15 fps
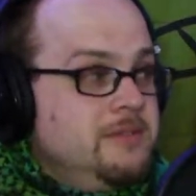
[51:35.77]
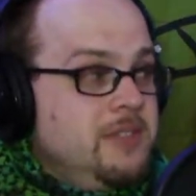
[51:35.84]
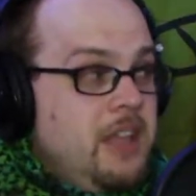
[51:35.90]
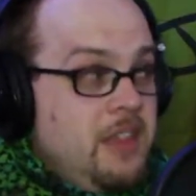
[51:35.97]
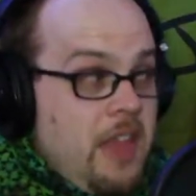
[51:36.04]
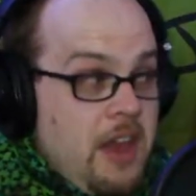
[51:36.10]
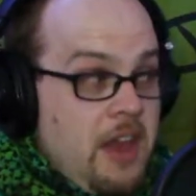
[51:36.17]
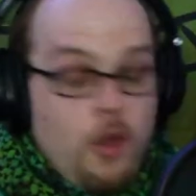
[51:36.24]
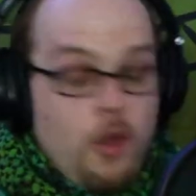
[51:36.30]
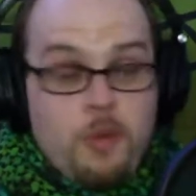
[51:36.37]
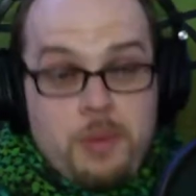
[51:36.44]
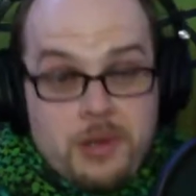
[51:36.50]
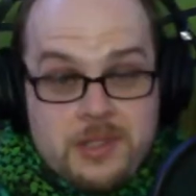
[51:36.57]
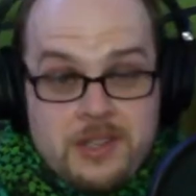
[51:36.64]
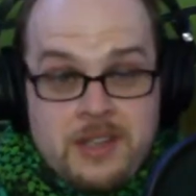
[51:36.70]
And that
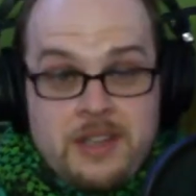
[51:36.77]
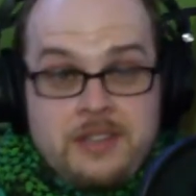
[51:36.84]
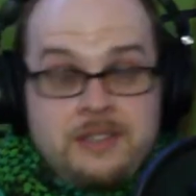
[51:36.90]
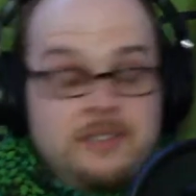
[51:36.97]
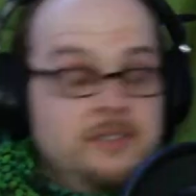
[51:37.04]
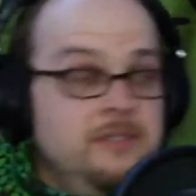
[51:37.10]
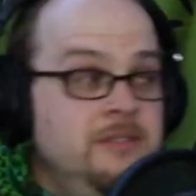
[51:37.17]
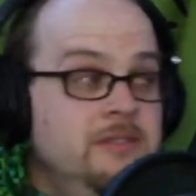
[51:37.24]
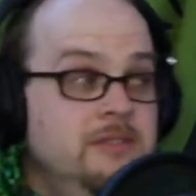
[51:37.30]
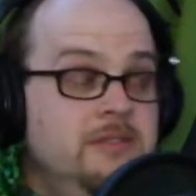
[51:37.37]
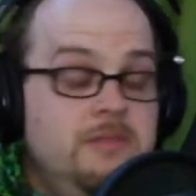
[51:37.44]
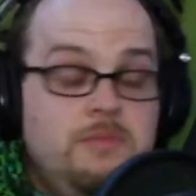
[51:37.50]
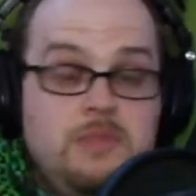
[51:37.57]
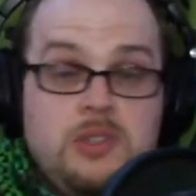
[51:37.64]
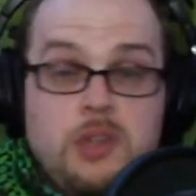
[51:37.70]
notebooks line,
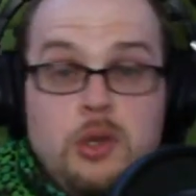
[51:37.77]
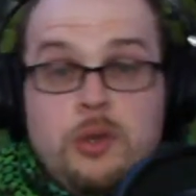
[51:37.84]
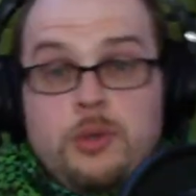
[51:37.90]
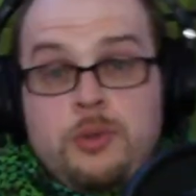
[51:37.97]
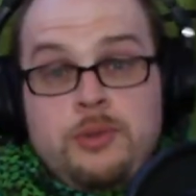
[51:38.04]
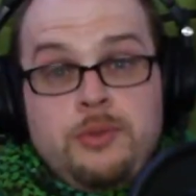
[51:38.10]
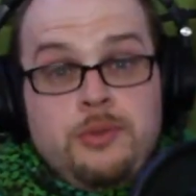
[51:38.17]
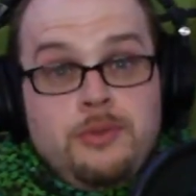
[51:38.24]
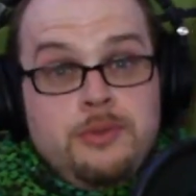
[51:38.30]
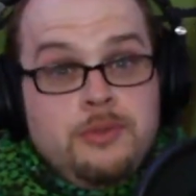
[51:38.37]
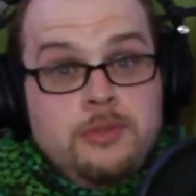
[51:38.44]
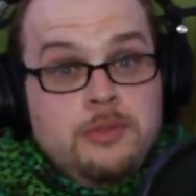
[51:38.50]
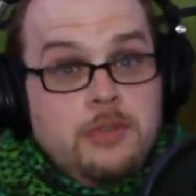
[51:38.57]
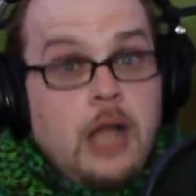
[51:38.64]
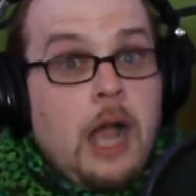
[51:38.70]
dude,
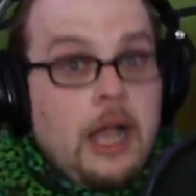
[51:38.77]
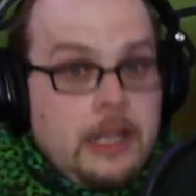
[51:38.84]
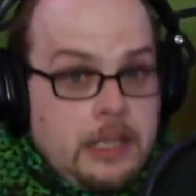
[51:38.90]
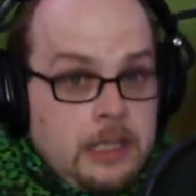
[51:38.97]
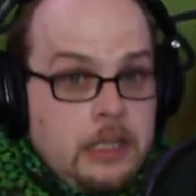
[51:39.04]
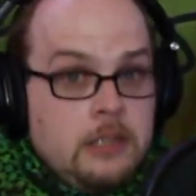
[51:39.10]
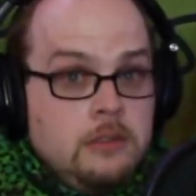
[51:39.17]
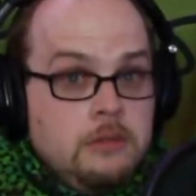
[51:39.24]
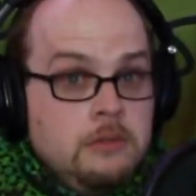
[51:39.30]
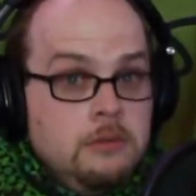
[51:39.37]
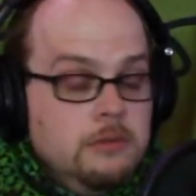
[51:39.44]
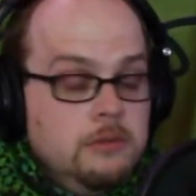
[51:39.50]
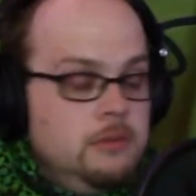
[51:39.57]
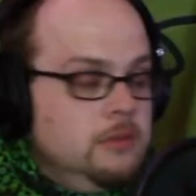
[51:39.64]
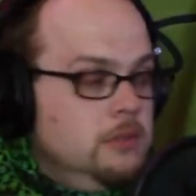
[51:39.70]
I get it.
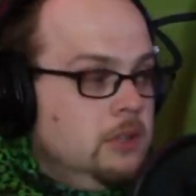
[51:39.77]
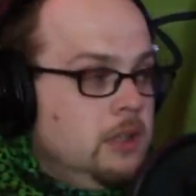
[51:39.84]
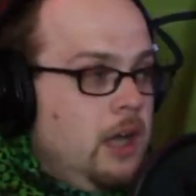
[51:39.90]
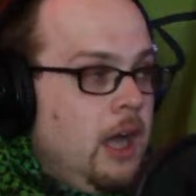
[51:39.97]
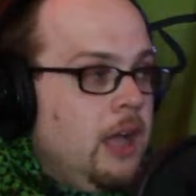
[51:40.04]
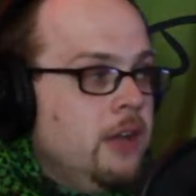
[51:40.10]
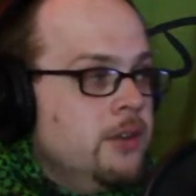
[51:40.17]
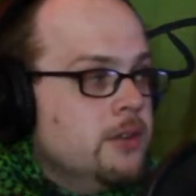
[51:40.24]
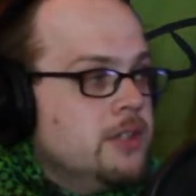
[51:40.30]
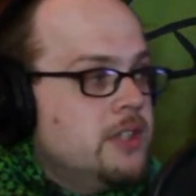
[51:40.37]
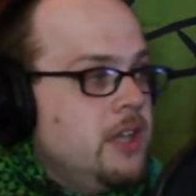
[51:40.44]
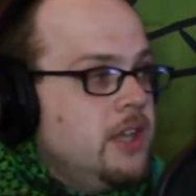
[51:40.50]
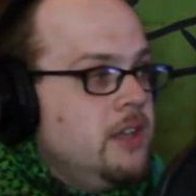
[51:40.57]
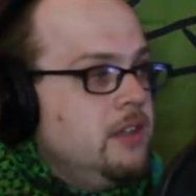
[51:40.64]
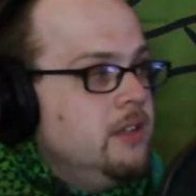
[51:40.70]
I
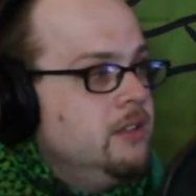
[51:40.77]
understand it.